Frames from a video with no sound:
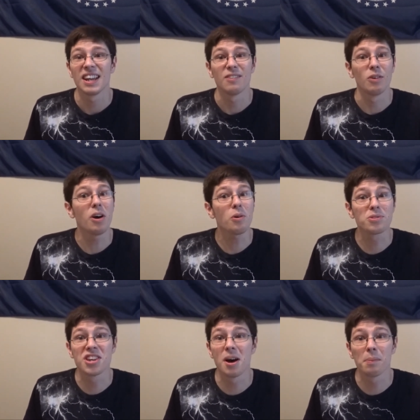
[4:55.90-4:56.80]
Well,
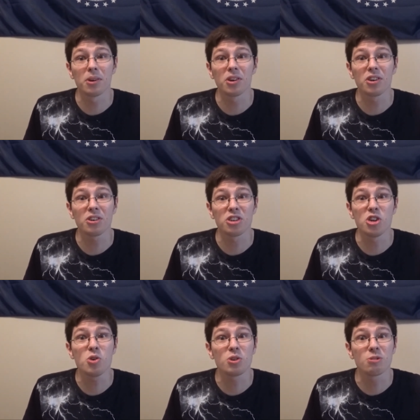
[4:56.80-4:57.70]
Tumblr,
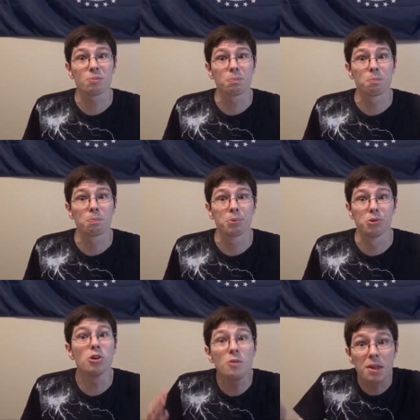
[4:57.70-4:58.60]
you
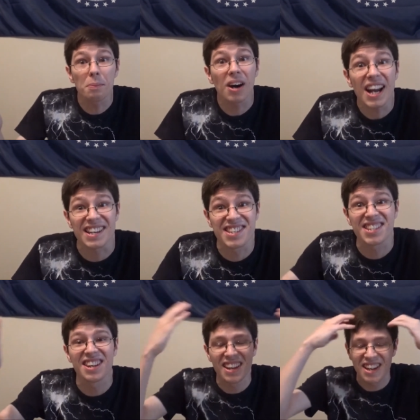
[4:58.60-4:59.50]
prove them
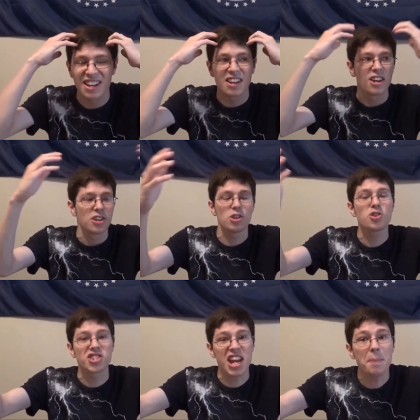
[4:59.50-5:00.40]
right. You
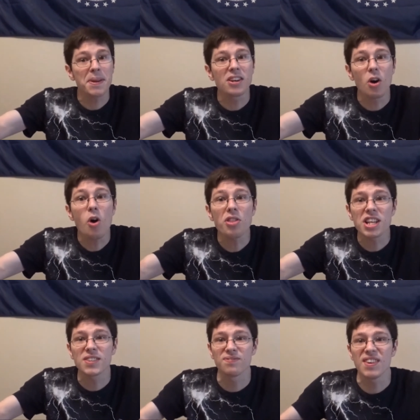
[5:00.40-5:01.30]
champion all
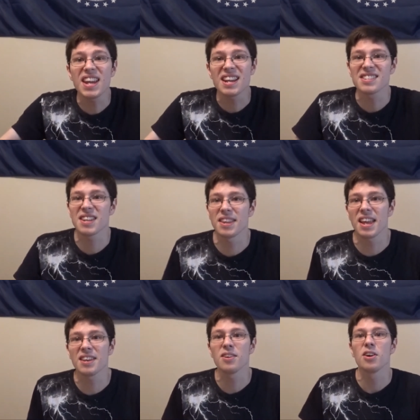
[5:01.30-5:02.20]
these things, and
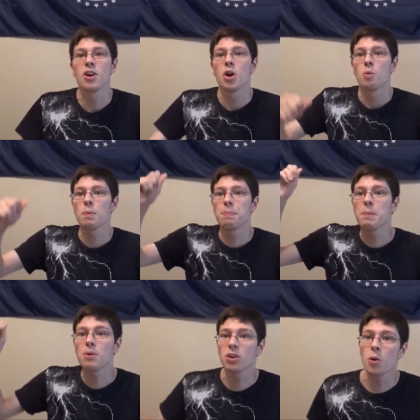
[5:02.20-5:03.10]
then when
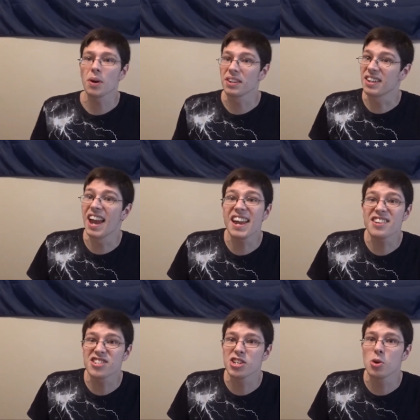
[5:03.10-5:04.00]
people go
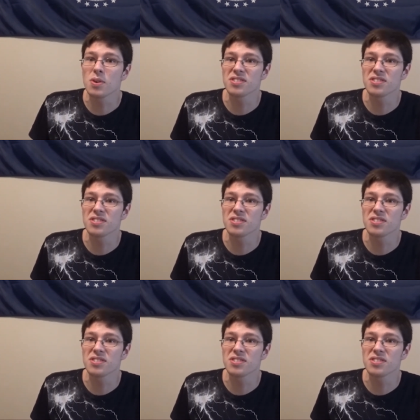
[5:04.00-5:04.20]
against you and